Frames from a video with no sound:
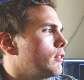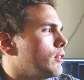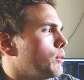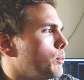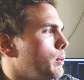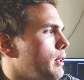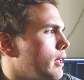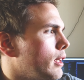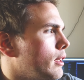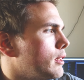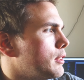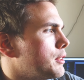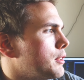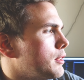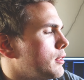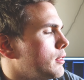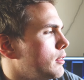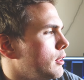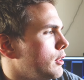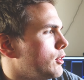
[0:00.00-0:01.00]
on
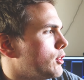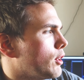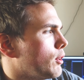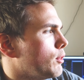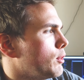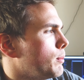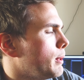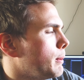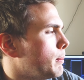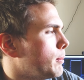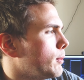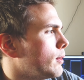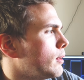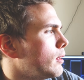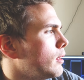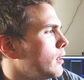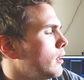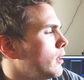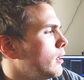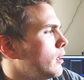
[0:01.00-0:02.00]
weekends, teach code to
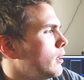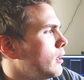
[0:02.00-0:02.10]
people,